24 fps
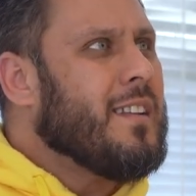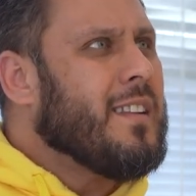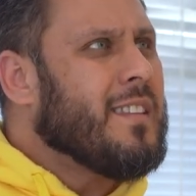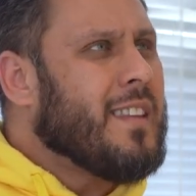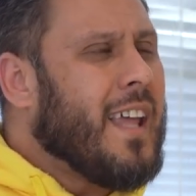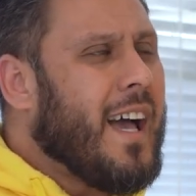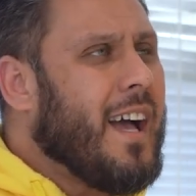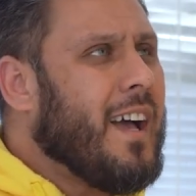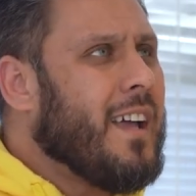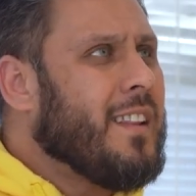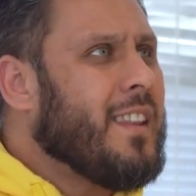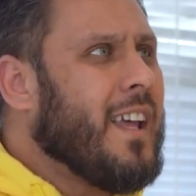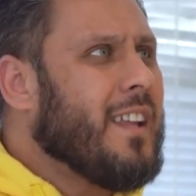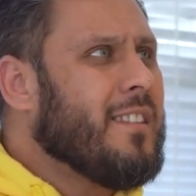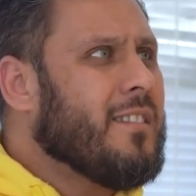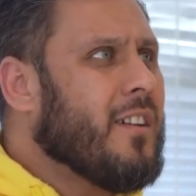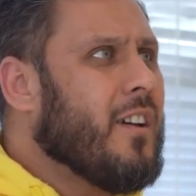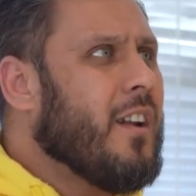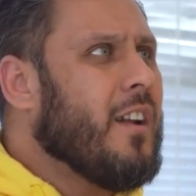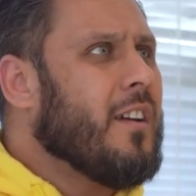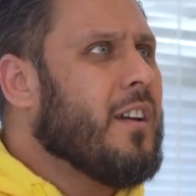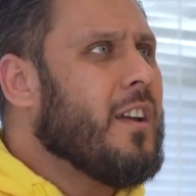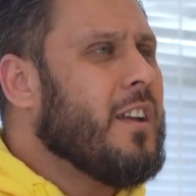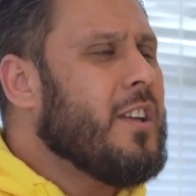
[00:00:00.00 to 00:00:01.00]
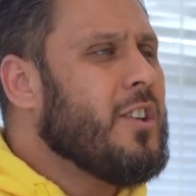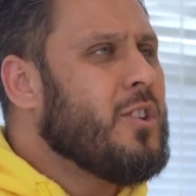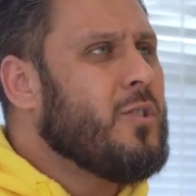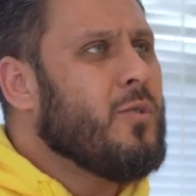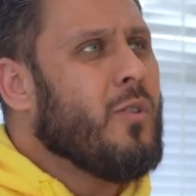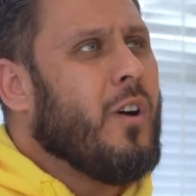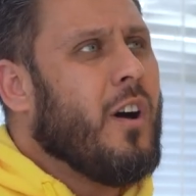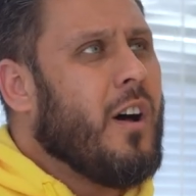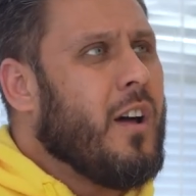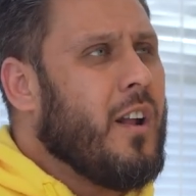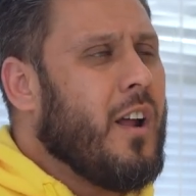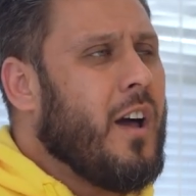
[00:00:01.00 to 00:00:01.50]
that's a kind of
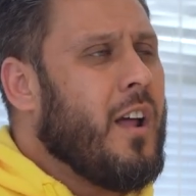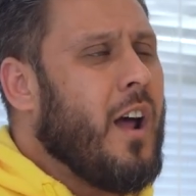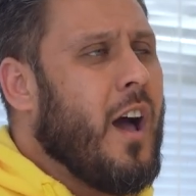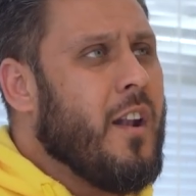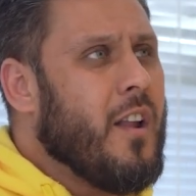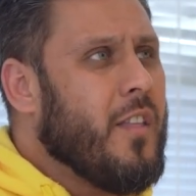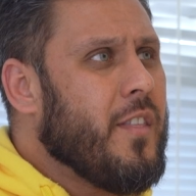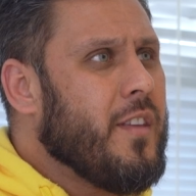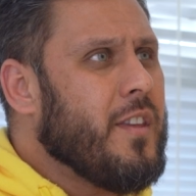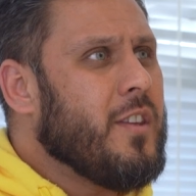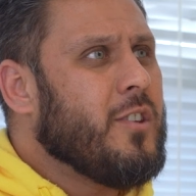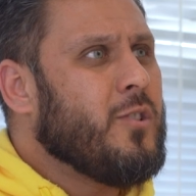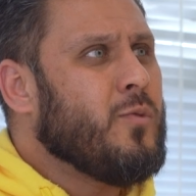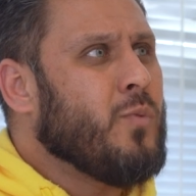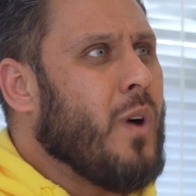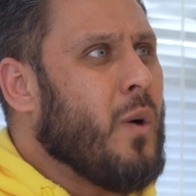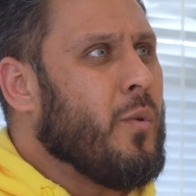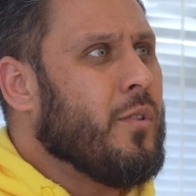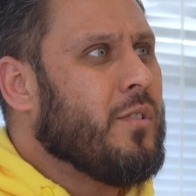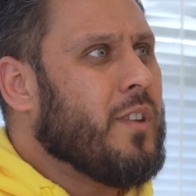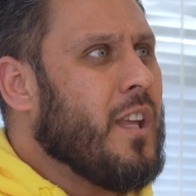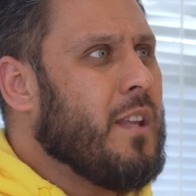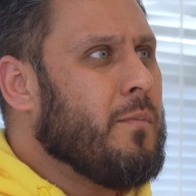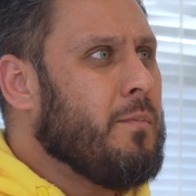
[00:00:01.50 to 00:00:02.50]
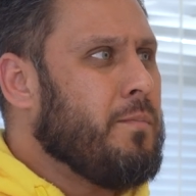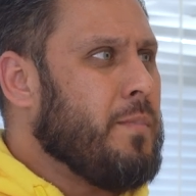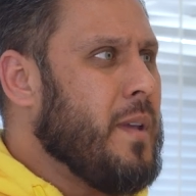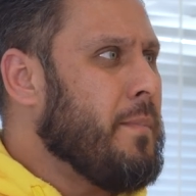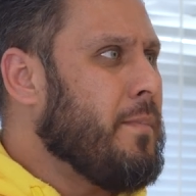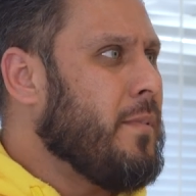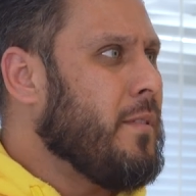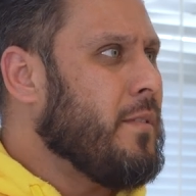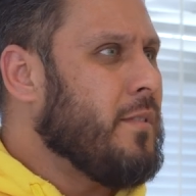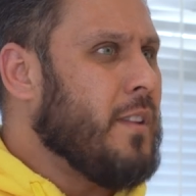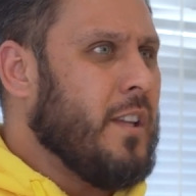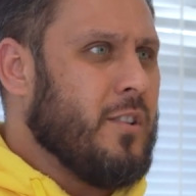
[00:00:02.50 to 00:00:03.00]
issue. Another issue I would say
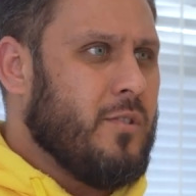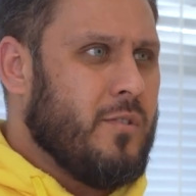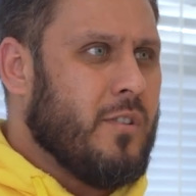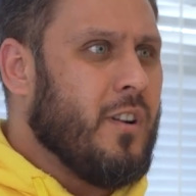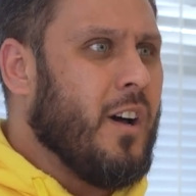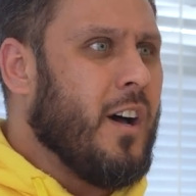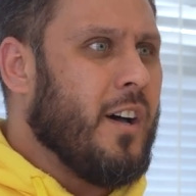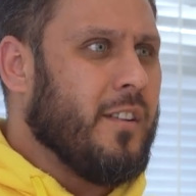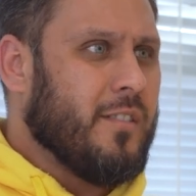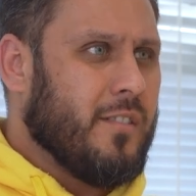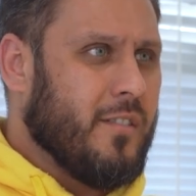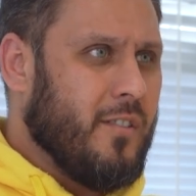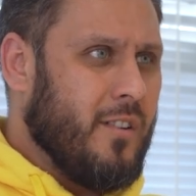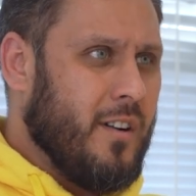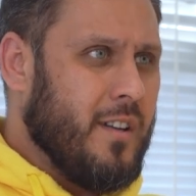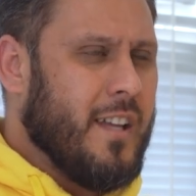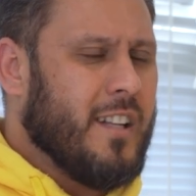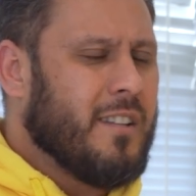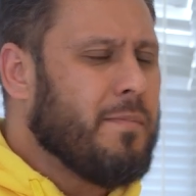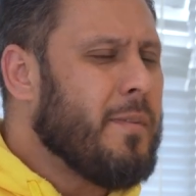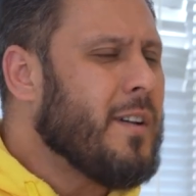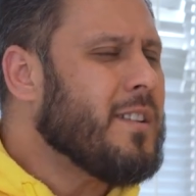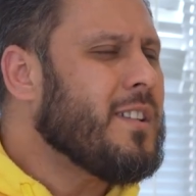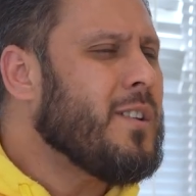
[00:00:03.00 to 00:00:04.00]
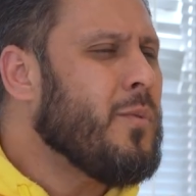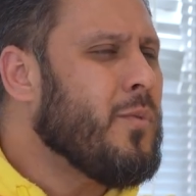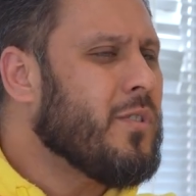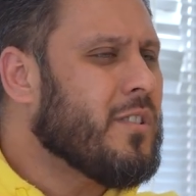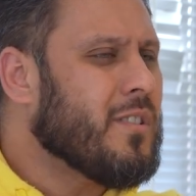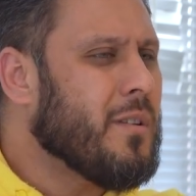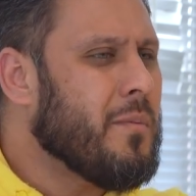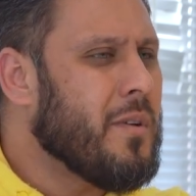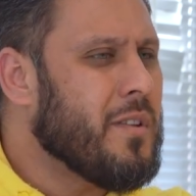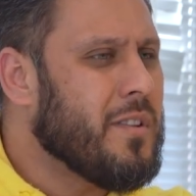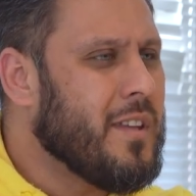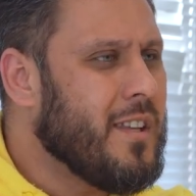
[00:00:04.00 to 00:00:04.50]
people they should ask, right? Especially with
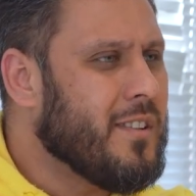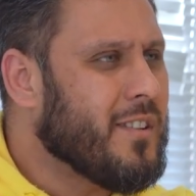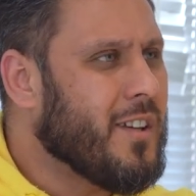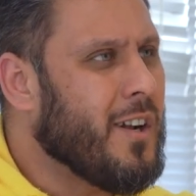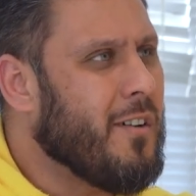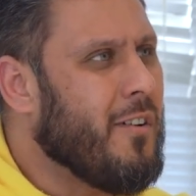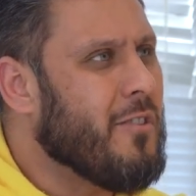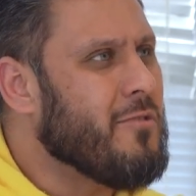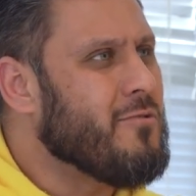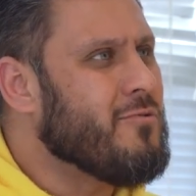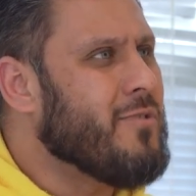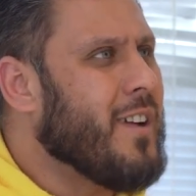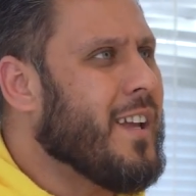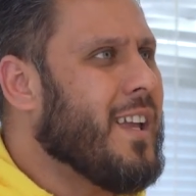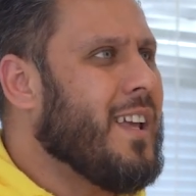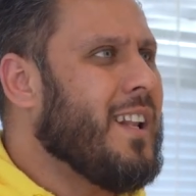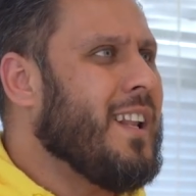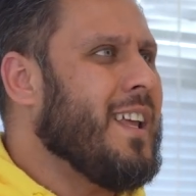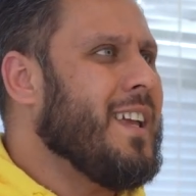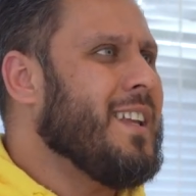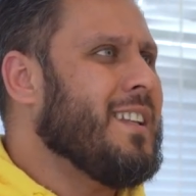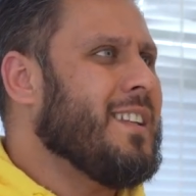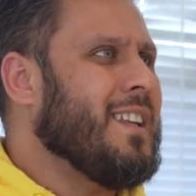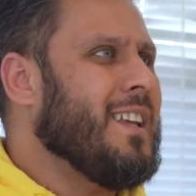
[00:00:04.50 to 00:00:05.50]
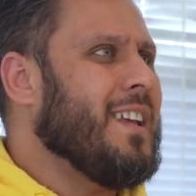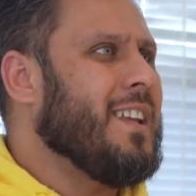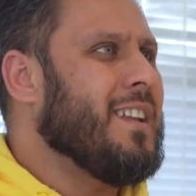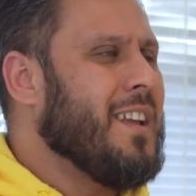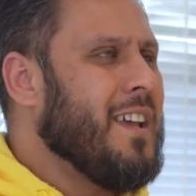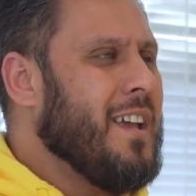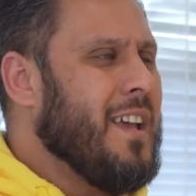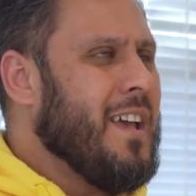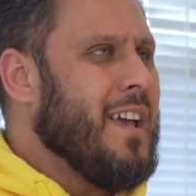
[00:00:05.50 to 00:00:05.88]
some of these kind of unregulated